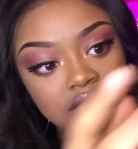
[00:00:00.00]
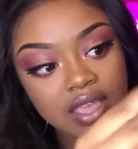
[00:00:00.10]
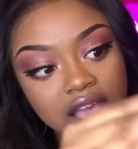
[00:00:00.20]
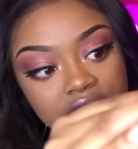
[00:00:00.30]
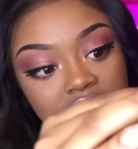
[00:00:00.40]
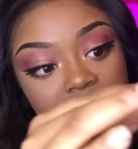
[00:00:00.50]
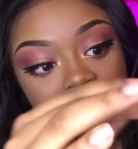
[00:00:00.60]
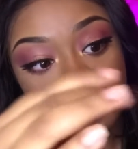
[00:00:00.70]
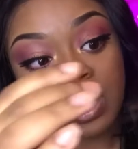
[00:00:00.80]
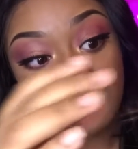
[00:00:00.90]
they have a
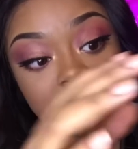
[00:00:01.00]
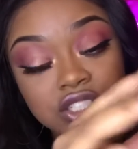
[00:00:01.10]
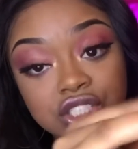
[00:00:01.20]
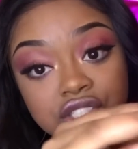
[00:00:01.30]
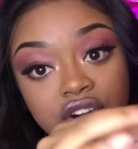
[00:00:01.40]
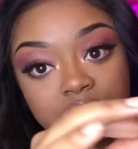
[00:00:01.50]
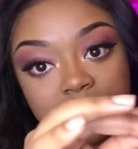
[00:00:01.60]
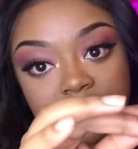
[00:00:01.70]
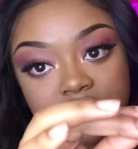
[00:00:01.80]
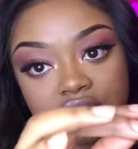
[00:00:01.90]
lot of sharp
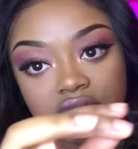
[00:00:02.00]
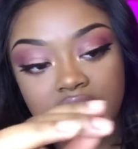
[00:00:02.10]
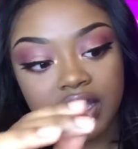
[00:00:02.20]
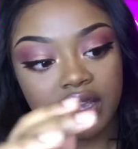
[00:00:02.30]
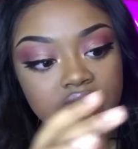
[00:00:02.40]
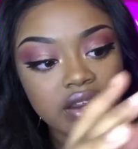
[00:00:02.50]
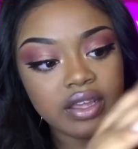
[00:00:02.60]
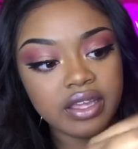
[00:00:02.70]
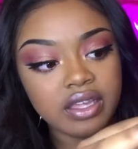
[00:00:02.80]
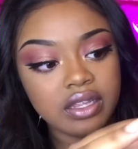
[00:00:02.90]
pieces right here,
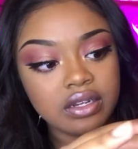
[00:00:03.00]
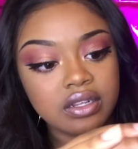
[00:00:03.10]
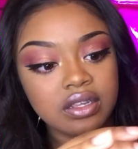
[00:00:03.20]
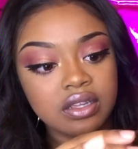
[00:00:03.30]
and